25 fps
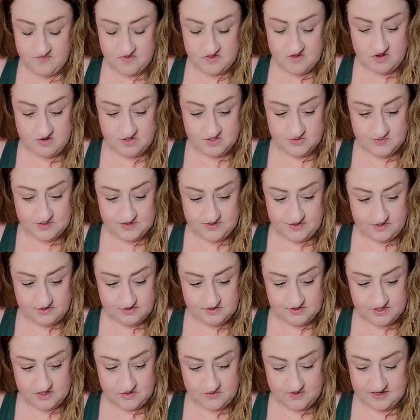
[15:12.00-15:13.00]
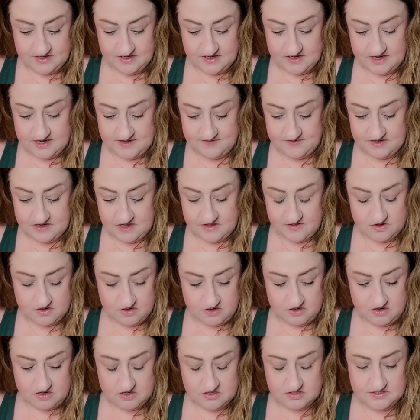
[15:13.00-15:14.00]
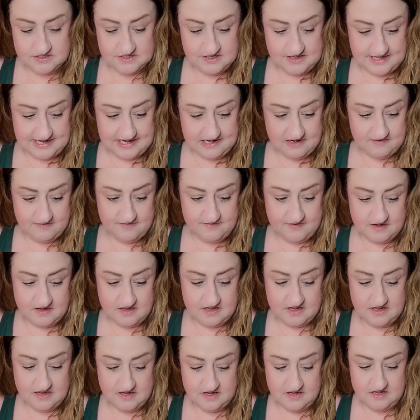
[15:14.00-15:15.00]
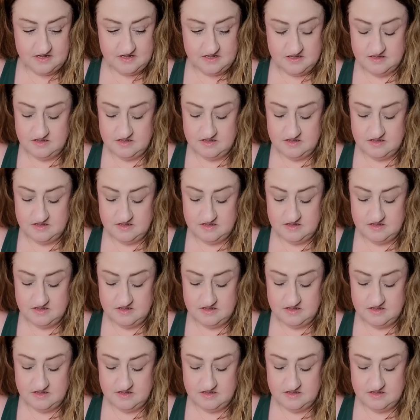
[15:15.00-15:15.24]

Knows what they're doing. Can I have another card to clarify